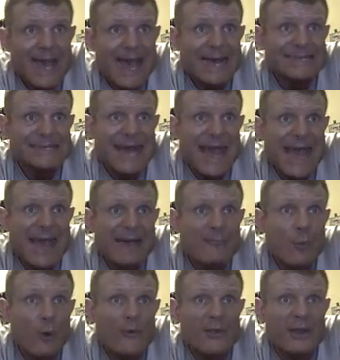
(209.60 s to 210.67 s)
as I have
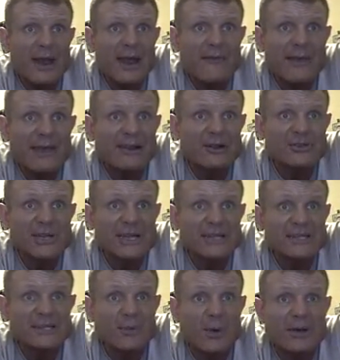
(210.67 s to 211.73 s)
more than enough
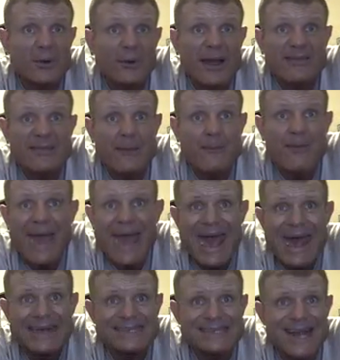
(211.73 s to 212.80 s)
energy so I don't have to
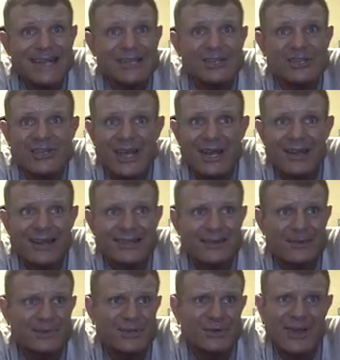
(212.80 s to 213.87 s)
pass on shit because
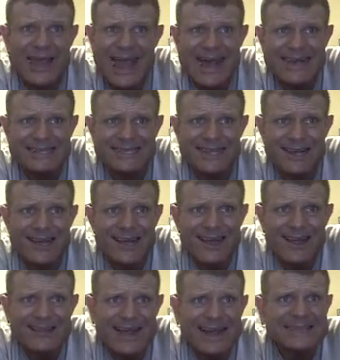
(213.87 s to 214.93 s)
I'm too gassed.
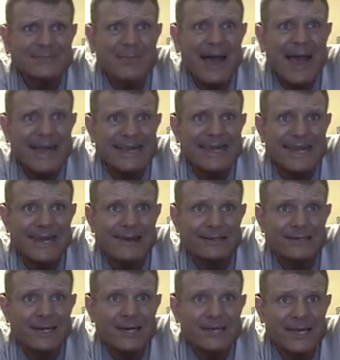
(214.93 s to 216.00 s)
That's my idea
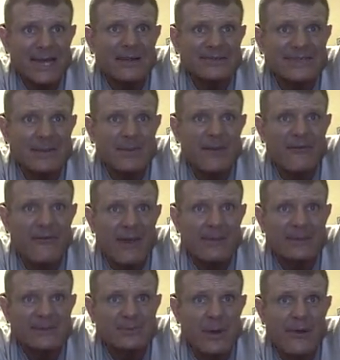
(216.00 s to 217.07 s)
to get stevia
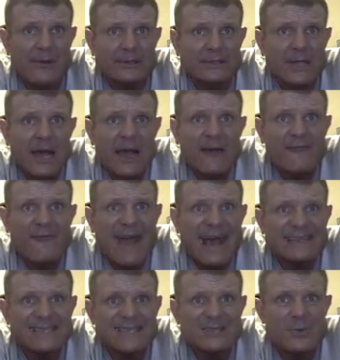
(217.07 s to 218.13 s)
famous, brother.
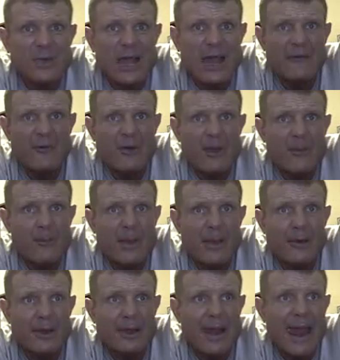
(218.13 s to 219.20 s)
Fastest recovery
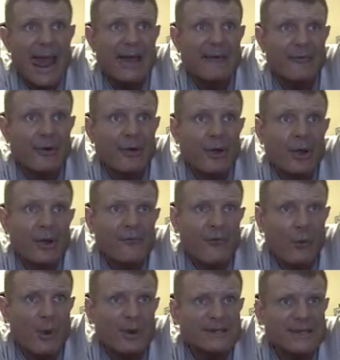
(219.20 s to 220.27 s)
period ever
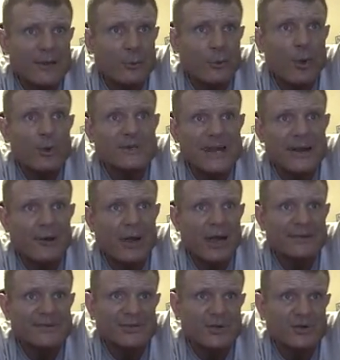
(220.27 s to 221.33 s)
for rotator
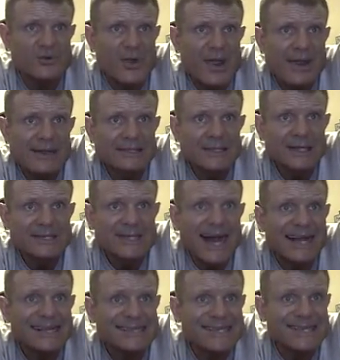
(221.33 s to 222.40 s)
cuff surgery.
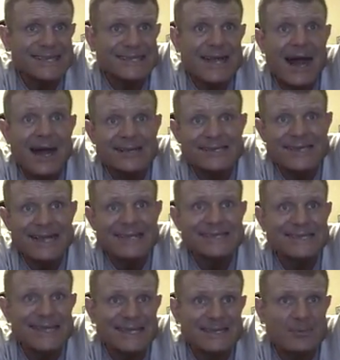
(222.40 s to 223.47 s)
Doc said
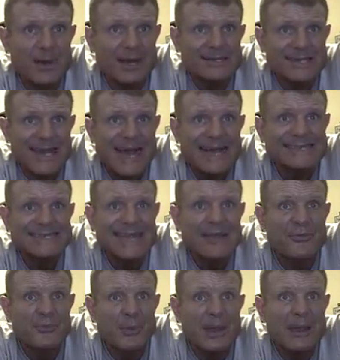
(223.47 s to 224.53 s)
6 months. I
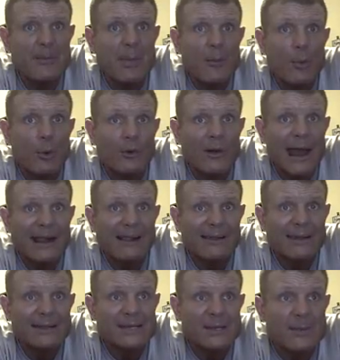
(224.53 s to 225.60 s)
say 3, but more
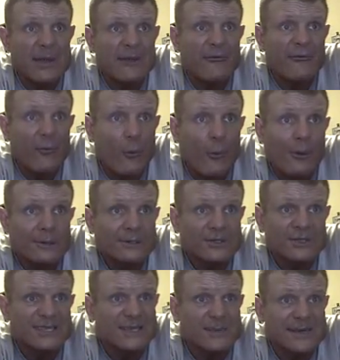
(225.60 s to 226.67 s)
likely to be 4,
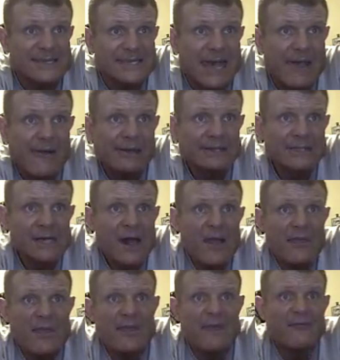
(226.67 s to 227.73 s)
just to be safe.
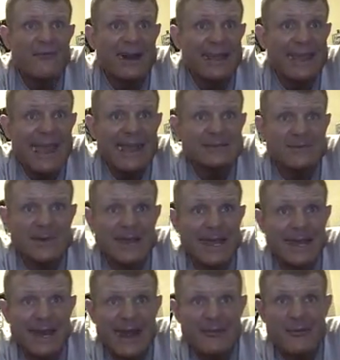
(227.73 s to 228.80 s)
Then the fun and games
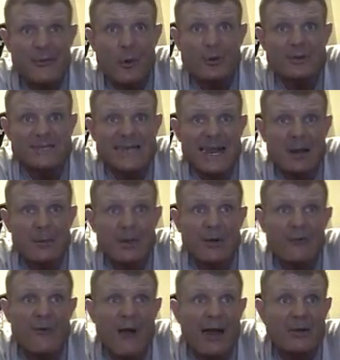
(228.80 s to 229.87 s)
begin at the North
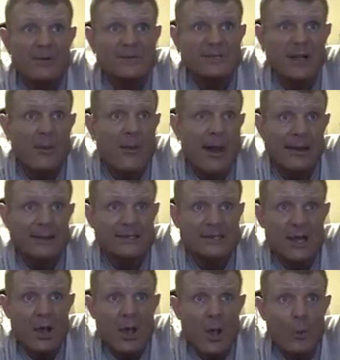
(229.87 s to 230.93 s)
Sacramento Vagos
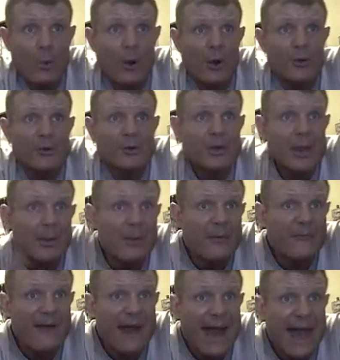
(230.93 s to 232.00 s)
Clubhouse, where
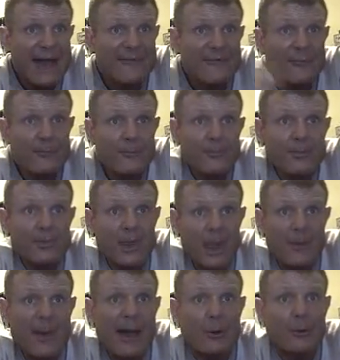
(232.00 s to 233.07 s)
number 5
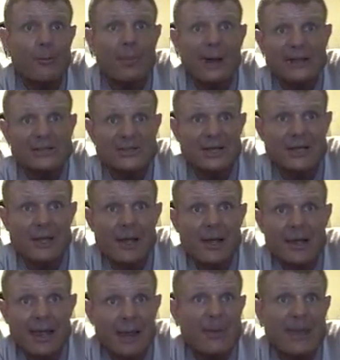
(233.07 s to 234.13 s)
come out punching
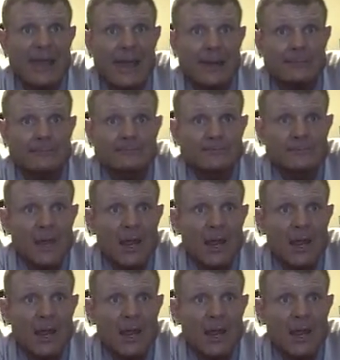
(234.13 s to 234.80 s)
can begin.